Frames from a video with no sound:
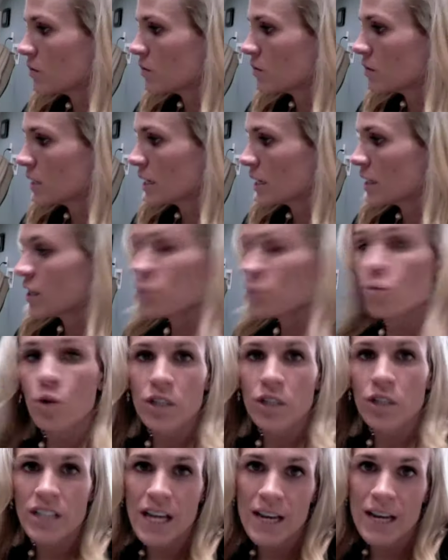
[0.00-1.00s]
taking
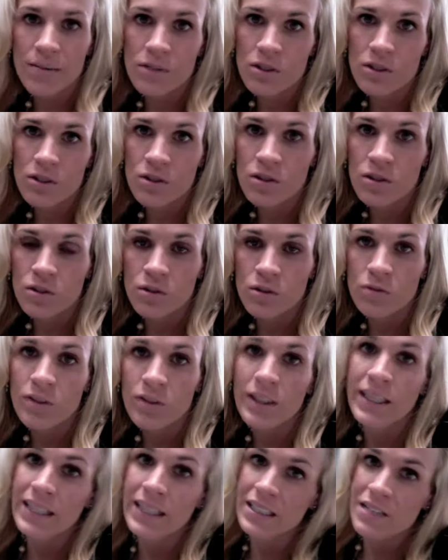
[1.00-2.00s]
more time to do
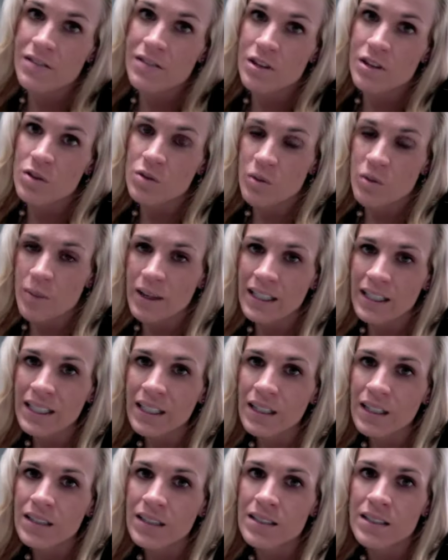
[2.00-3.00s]
fun activities with my
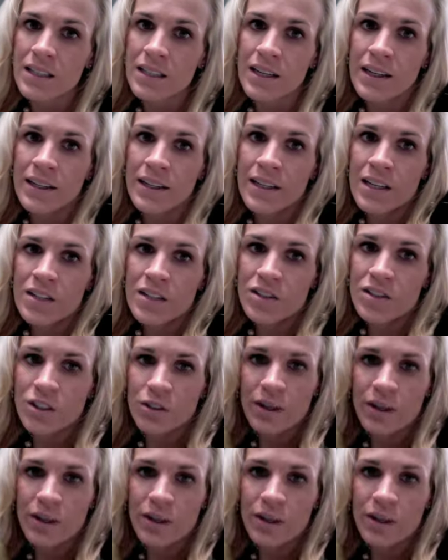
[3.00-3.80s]
kids. So I